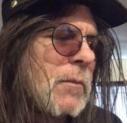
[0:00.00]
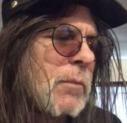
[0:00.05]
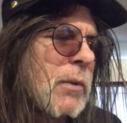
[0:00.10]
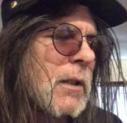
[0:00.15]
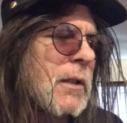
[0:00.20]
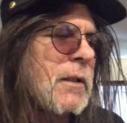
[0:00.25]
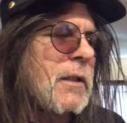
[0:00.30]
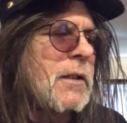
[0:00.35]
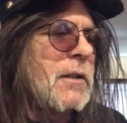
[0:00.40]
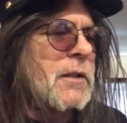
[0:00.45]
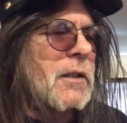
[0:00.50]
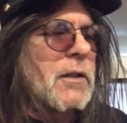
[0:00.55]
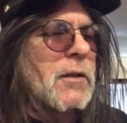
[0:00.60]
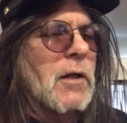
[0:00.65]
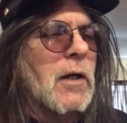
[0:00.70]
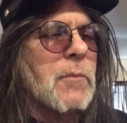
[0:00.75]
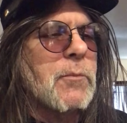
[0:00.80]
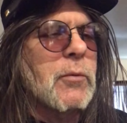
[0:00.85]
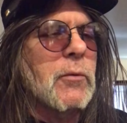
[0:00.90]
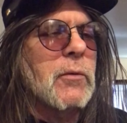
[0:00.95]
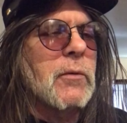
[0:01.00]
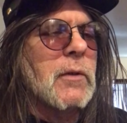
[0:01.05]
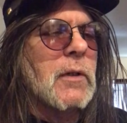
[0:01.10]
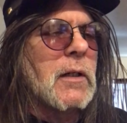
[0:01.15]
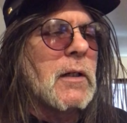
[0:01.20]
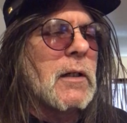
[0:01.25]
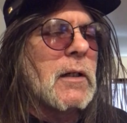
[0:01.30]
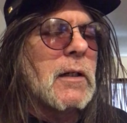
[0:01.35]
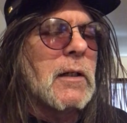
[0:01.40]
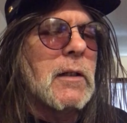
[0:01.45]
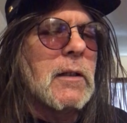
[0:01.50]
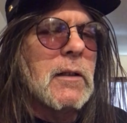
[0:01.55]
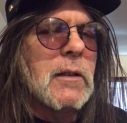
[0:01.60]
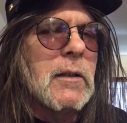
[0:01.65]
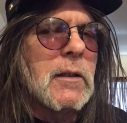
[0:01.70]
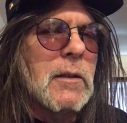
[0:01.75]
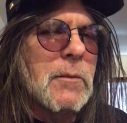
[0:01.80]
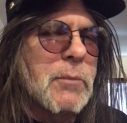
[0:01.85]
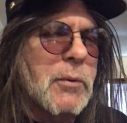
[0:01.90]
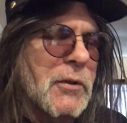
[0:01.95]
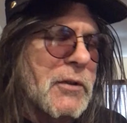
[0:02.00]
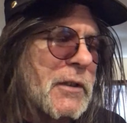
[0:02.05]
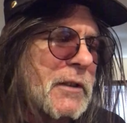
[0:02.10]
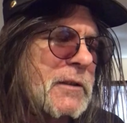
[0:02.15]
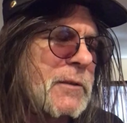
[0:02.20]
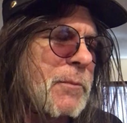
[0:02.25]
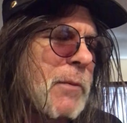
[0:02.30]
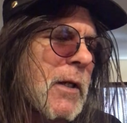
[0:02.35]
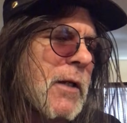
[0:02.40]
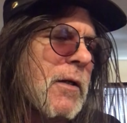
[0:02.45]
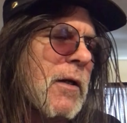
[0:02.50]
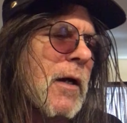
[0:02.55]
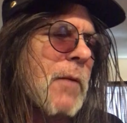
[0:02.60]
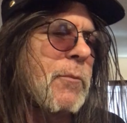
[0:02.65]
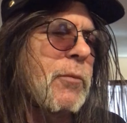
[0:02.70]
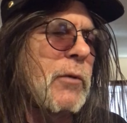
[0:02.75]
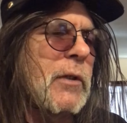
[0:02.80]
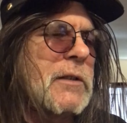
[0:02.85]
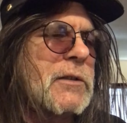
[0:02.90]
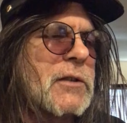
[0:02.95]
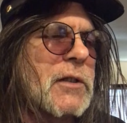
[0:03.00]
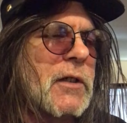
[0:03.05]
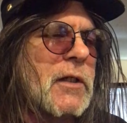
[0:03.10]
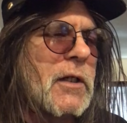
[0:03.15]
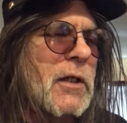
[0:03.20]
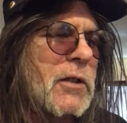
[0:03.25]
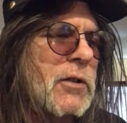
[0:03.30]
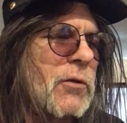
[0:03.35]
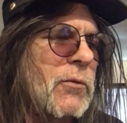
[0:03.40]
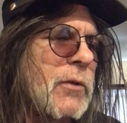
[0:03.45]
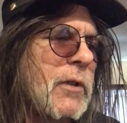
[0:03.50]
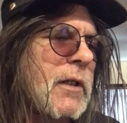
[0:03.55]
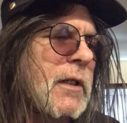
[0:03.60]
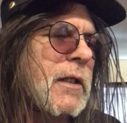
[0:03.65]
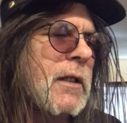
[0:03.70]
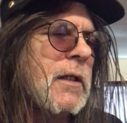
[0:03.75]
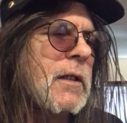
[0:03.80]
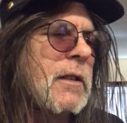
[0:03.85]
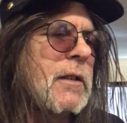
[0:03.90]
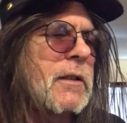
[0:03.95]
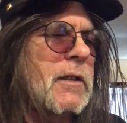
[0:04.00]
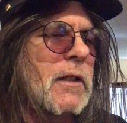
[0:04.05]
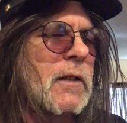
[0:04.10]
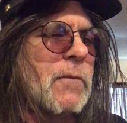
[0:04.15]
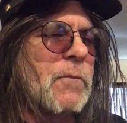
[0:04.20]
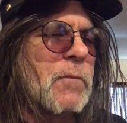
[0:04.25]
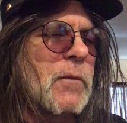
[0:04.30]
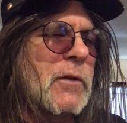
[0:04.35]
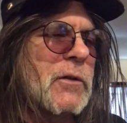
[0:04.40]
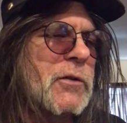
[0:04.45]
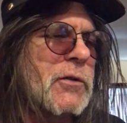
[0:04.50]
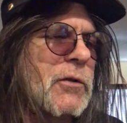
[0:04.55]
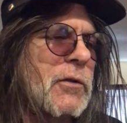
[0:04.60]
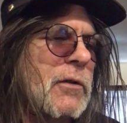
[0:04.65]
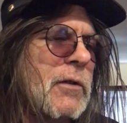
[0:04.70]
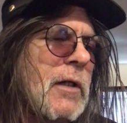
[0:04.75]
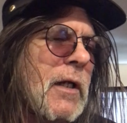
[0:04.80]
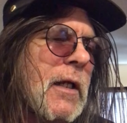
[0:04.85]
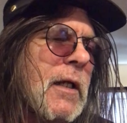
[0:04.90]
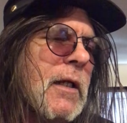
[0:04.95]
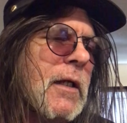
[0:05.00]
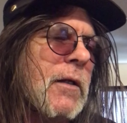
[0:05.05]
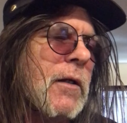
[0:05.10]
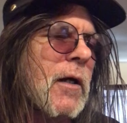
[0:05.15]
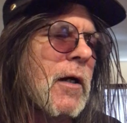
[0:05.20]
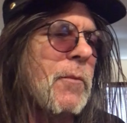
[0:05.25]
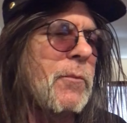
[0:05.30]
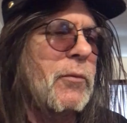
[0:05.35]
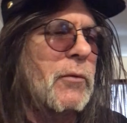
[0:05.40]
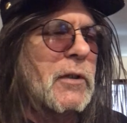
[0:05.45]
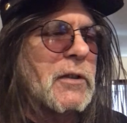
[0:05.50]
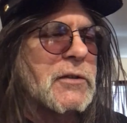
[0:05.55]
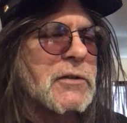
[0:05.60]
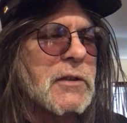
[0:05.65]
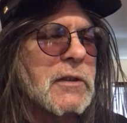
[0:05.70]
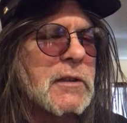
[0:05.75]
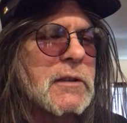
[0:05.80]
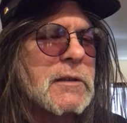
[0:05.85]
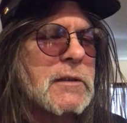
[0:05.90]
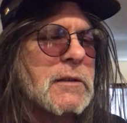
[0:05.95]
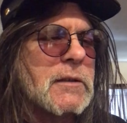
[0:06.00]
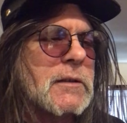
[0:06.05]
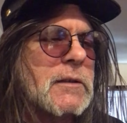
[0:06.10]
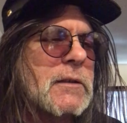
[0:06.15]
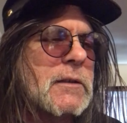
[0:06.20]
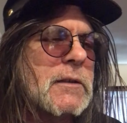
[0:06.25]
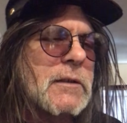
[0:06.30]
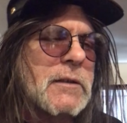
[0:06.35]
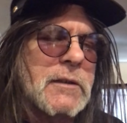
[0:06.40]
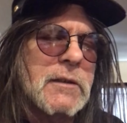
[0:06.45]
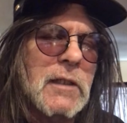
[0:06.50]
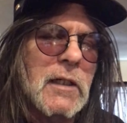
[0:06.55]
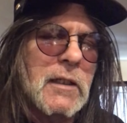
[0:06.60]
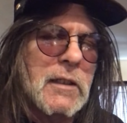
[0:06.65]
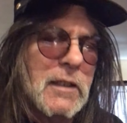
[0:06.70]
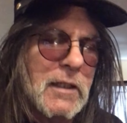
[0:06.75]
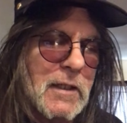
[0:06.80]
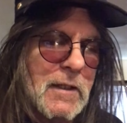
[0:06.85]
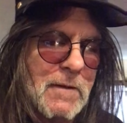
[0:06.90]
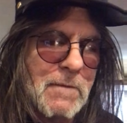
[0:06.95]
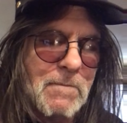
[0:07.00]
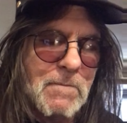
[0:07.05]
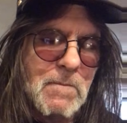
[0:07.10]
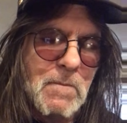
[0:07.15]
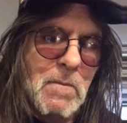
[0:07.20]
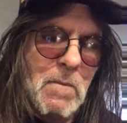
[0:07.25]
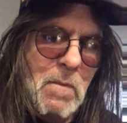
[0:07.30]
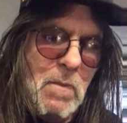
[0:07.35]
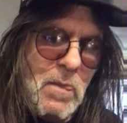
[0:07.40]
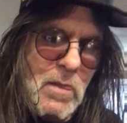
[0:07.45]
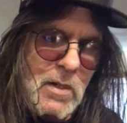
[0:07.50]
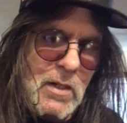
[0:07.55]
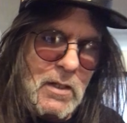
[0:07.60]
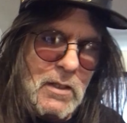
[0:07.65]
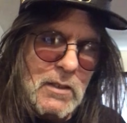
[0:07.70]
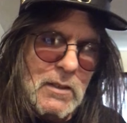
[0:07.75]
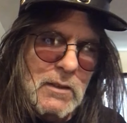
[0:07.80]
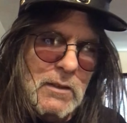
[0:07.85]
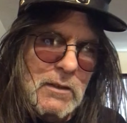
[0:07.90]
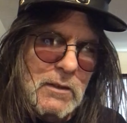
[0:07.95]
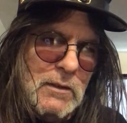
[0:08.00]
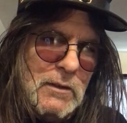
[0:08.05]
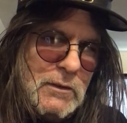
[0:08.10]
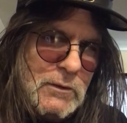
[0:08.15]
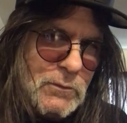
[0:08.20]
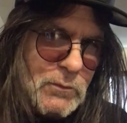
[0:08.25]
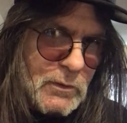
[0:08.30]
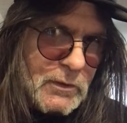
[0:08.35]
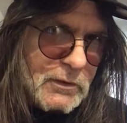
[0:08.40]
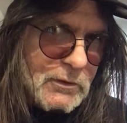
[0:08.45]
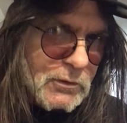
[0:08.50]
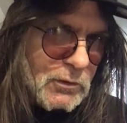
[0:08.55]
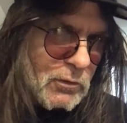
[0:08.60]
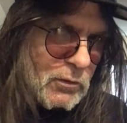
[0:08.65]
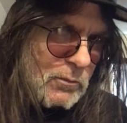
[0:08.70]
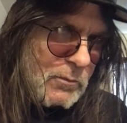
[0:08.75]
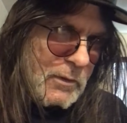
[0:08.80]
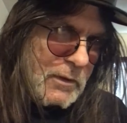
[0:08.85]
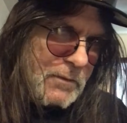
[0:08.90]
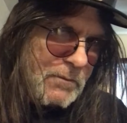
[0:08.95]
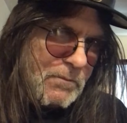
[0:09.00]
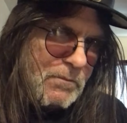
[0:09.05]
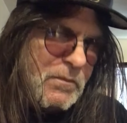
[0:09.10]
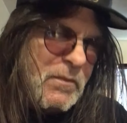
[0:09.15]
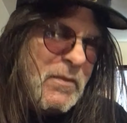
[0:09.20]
But he did uh, uh, participate in Operation Hickory, Kingfisher, and Operation Kentucky. That's what he told me.